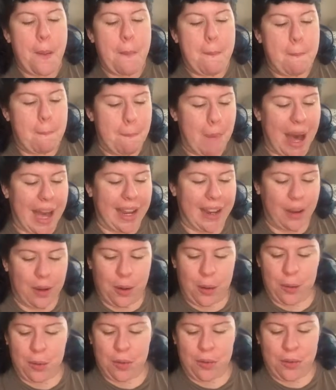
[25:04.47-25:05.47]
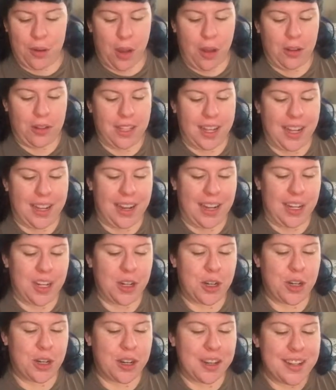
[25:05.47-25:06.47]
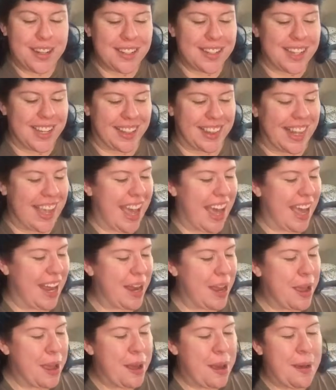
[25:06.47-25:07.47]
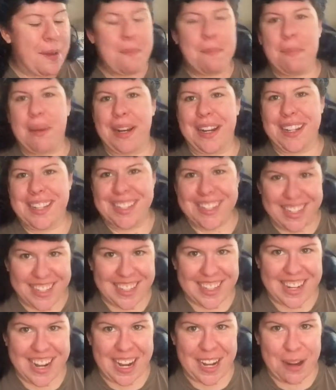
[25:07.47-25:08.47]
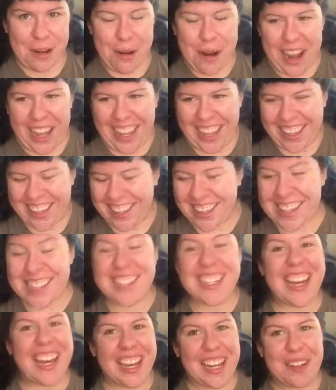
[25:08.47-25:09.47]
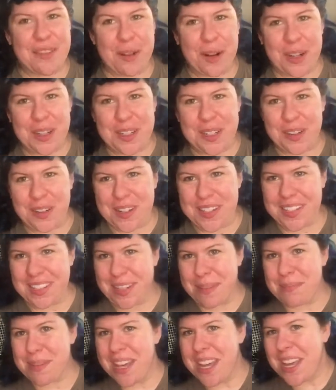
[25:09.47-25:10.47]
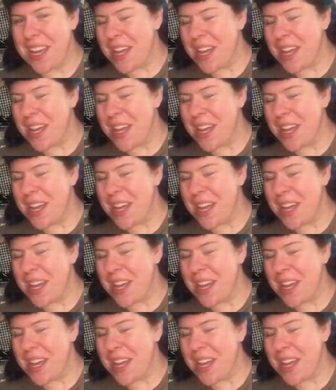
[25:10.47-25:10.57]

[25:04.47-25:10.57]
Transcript: my own fault. And I shouldn't have done that, but I did it anyway because I had wanted to go to sleep.